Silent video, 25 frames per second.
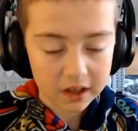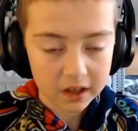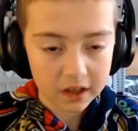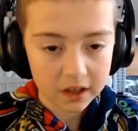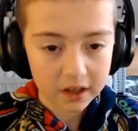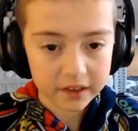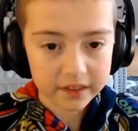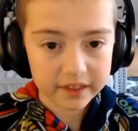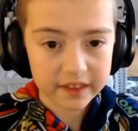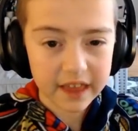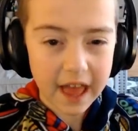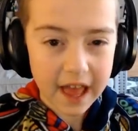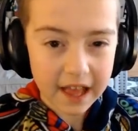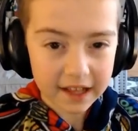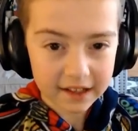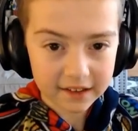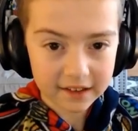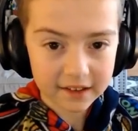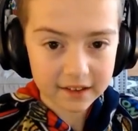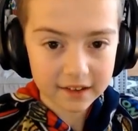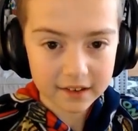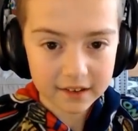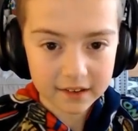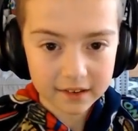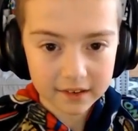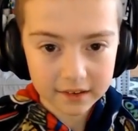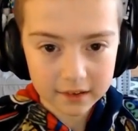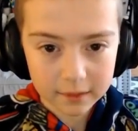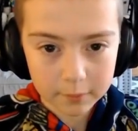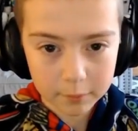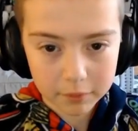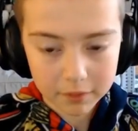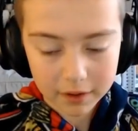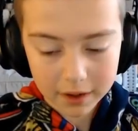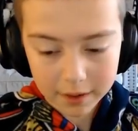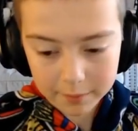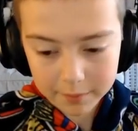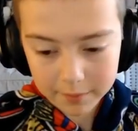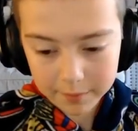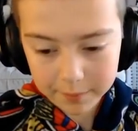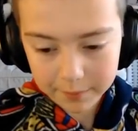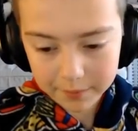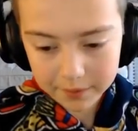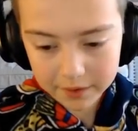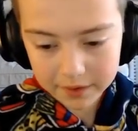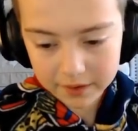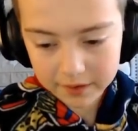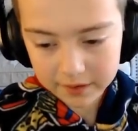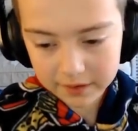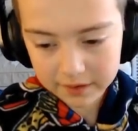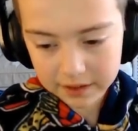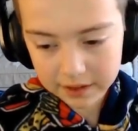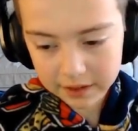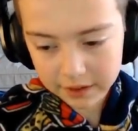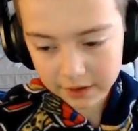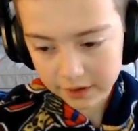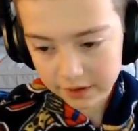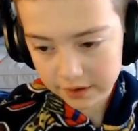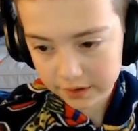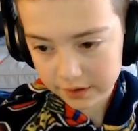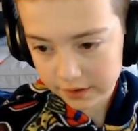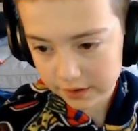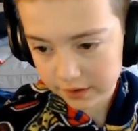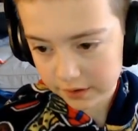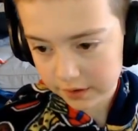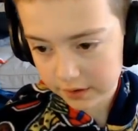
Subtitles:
That's the problem with this character.